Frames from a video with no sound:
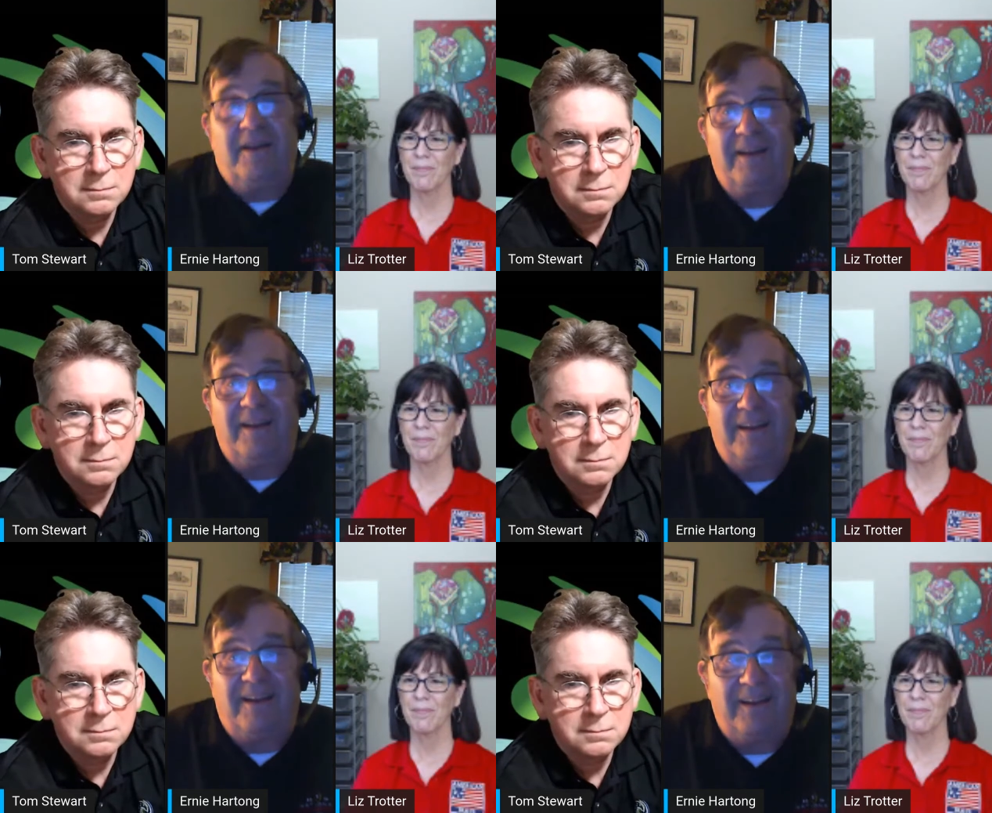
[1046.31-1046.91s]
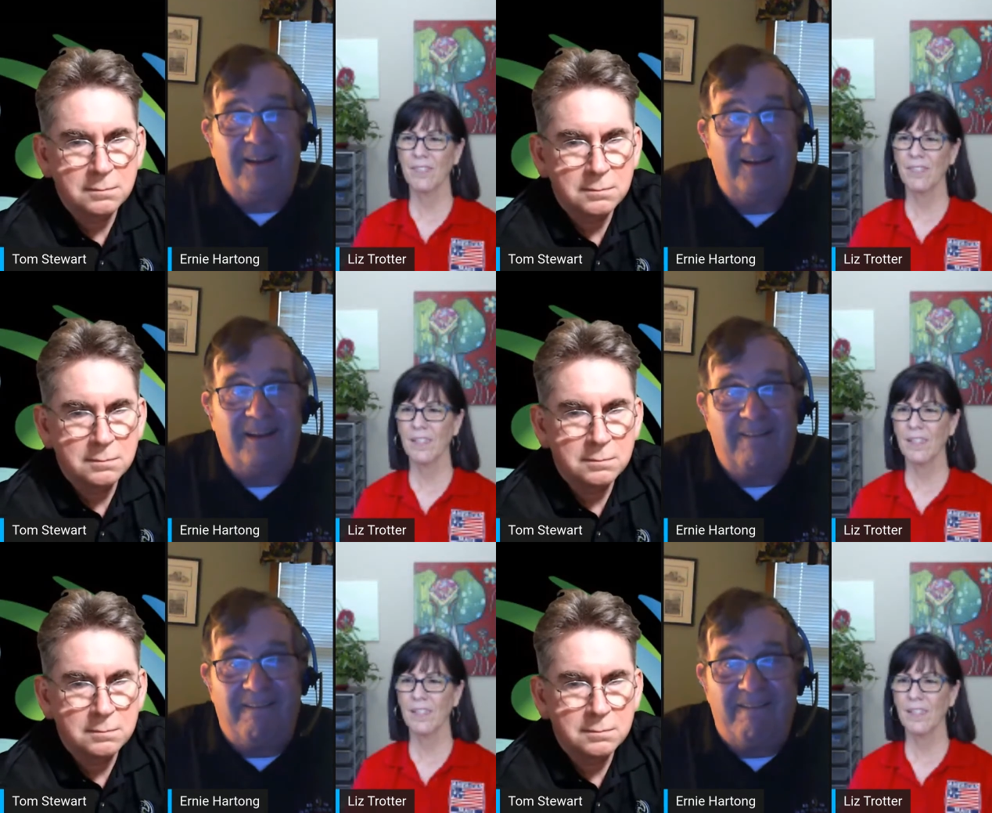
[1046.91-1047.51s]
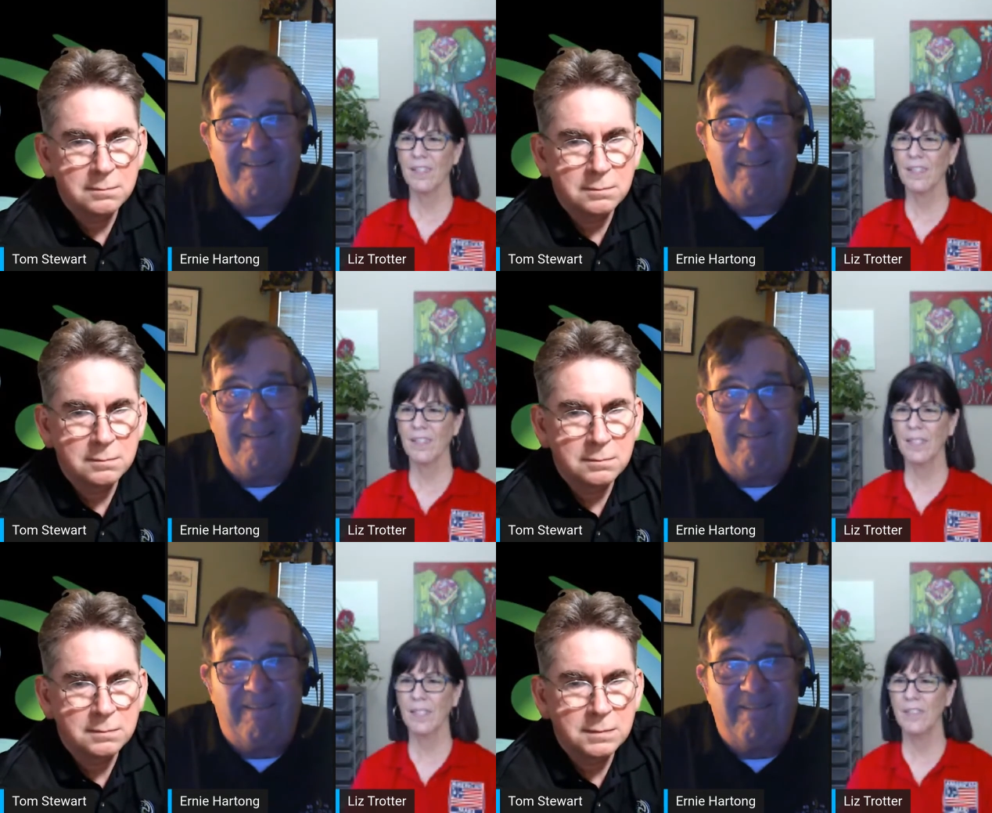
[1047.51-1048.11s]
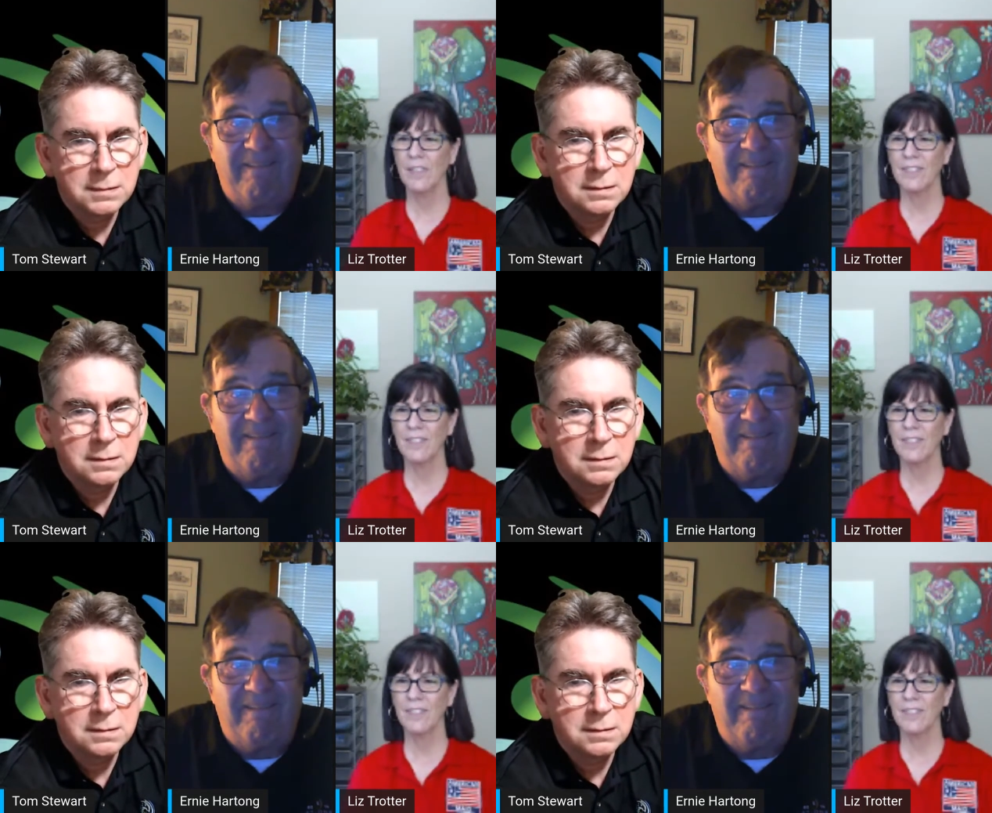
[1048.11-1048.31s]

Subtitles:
No one is speaking in this clip.